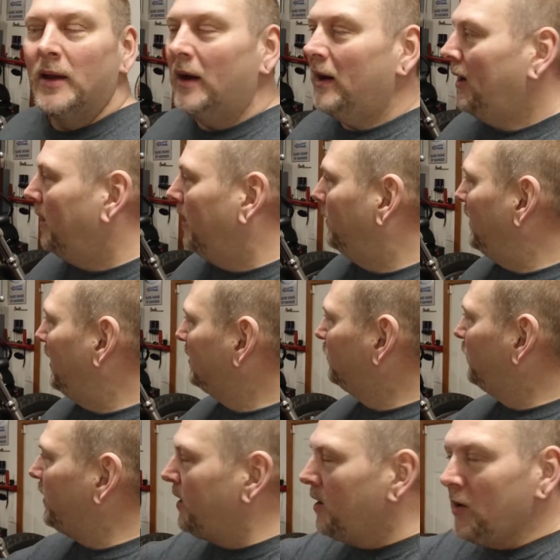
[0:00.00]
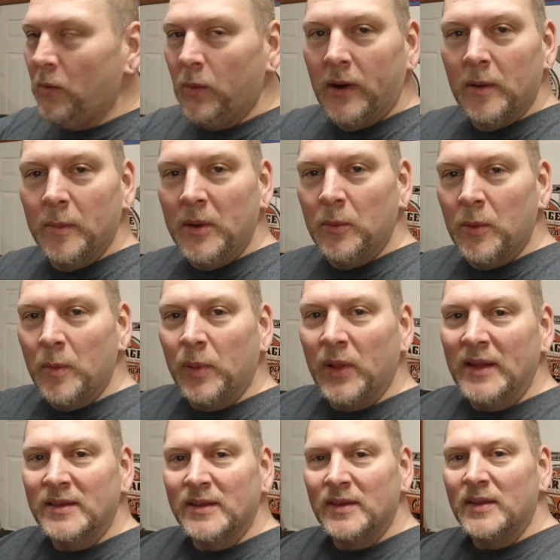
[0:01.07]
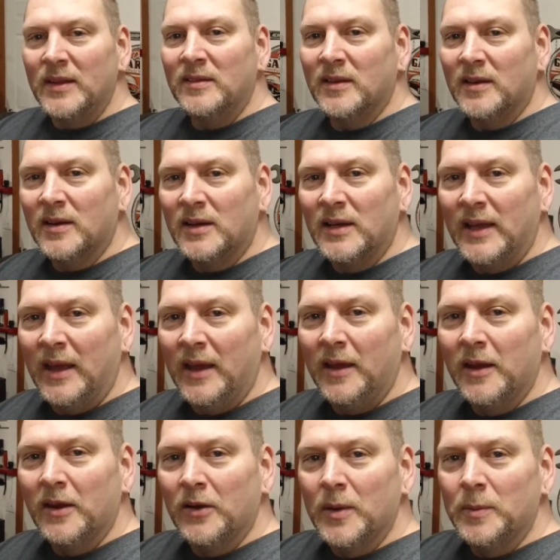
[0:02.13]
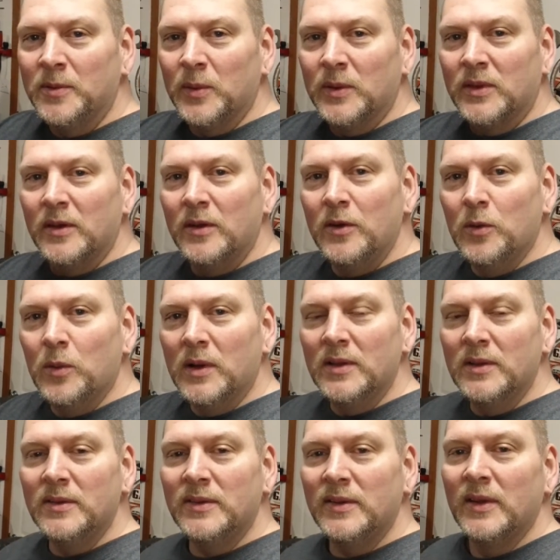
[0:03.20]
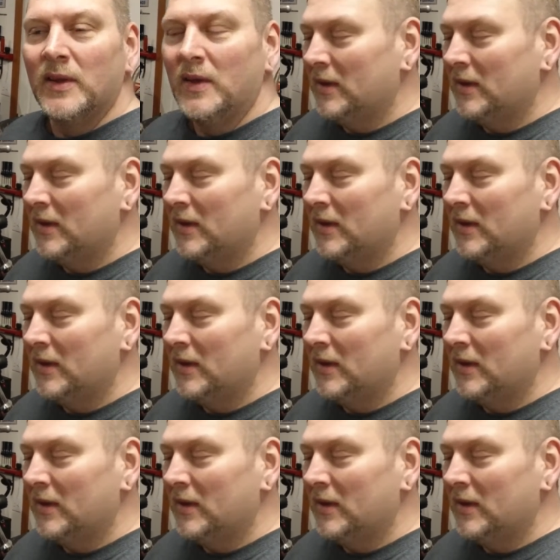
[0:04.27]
Next video, we're gonna be replacing these ugly hand grips with the new ones.